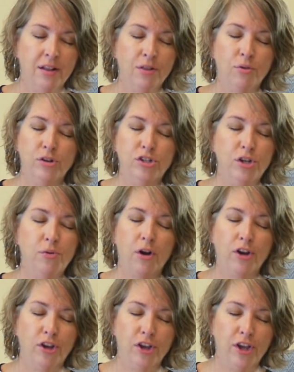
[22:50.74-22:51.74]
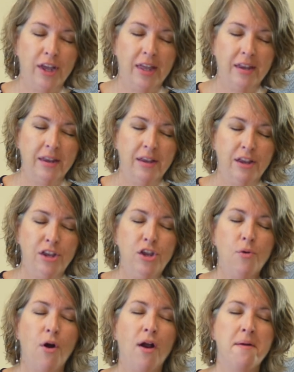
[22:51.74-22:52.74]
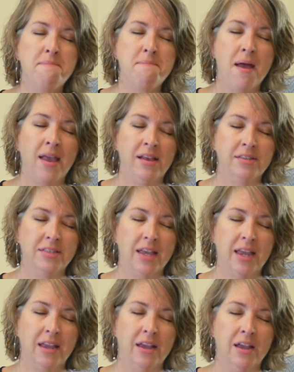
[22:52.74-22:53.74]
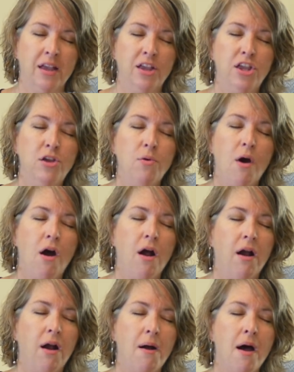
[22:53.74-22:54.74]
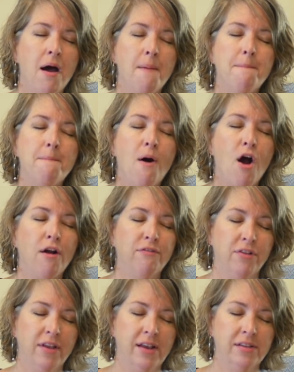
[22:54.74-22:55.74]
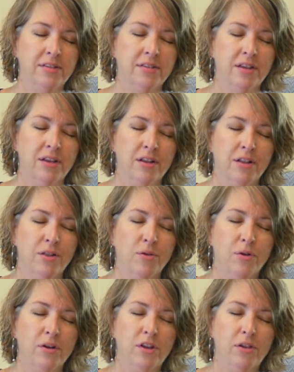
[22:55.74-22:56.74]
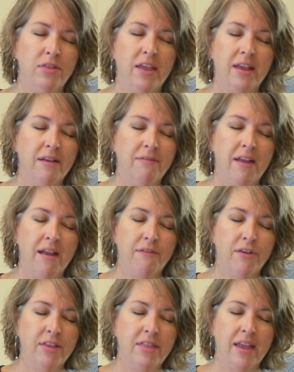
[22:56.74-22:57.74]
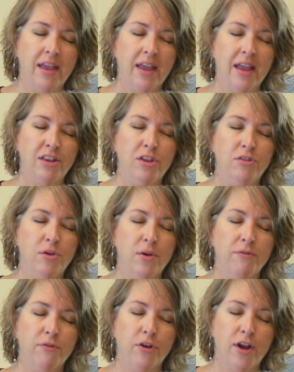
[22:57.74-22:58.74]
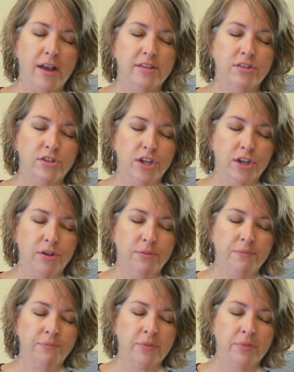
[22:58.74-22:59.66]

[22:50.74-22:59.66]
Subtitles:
Lord, You are good. You are amazing. You are marvelous. Lord, You think of everything and You do it for us too.